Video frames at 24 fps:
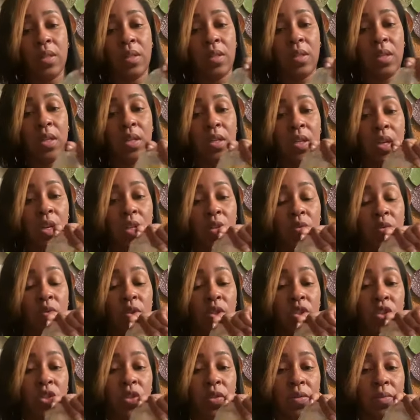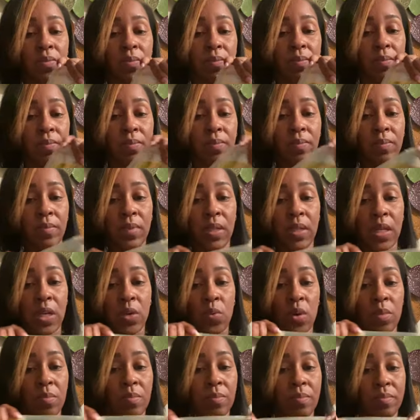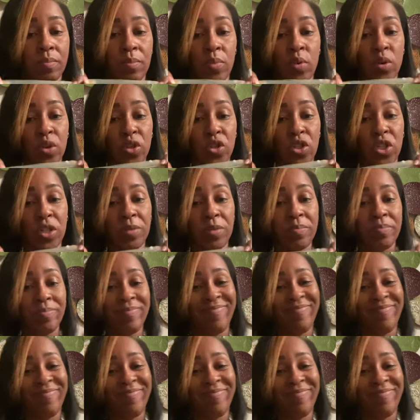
the yellowish liquid portion.